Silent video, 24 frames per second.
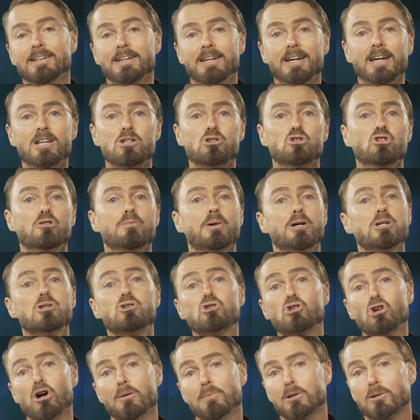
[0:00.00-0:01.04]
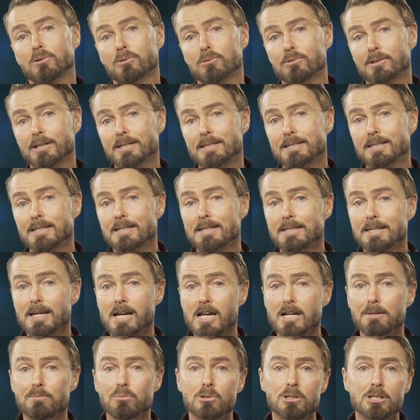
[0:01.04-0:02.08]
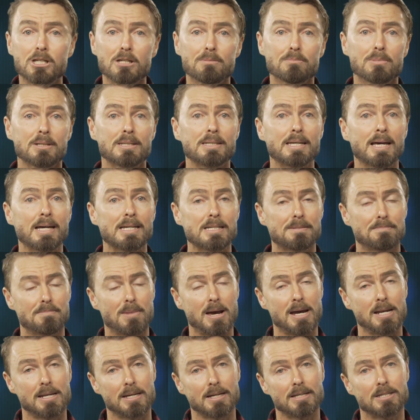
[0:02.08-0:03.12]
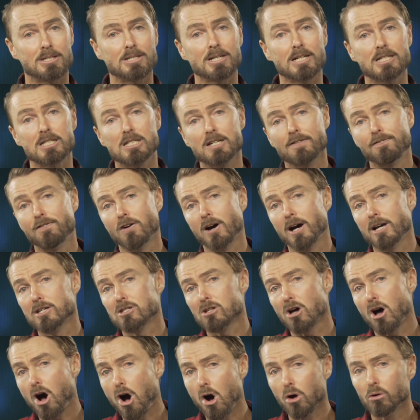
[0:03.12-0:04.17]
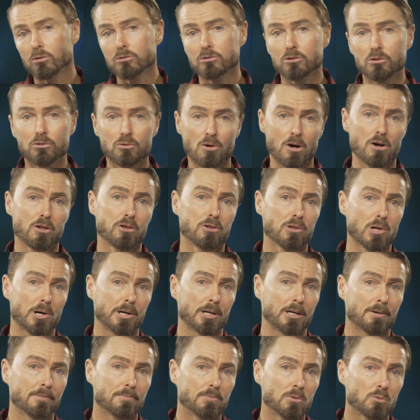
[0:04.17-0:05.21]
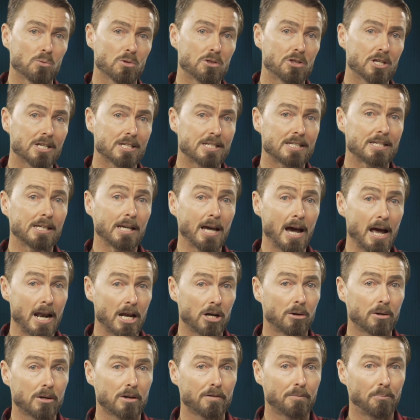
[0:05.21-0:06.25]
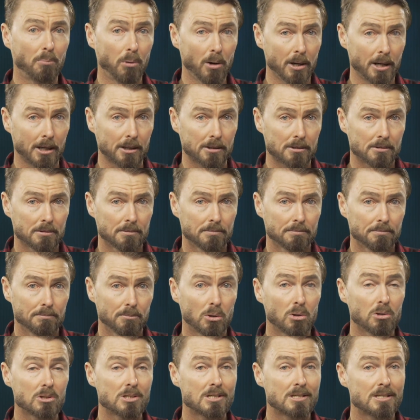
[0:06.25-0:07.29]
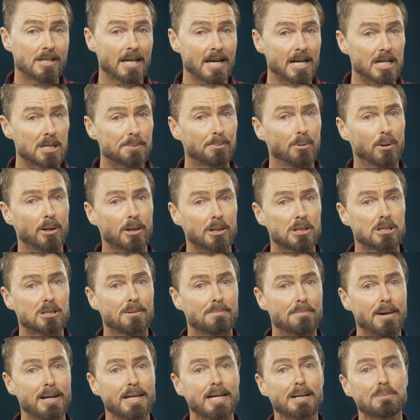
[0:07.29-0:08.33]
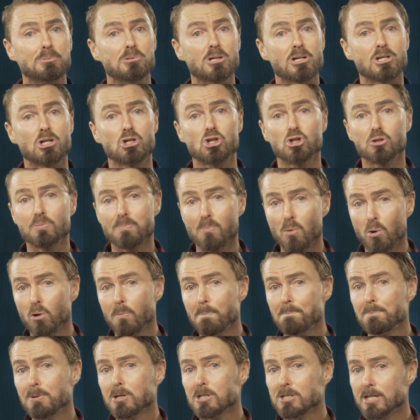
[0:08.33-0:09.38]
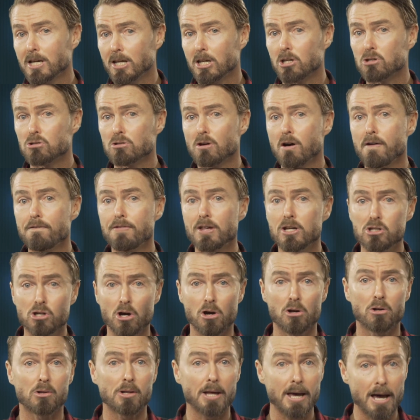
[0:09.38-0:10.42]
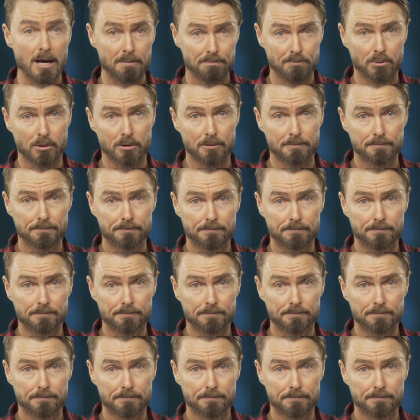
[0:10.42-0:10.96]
It's almost comical that Sustainable Timber Tasmania justifies old growth logging with this category of product, because these products make up such a small percentage of their total output.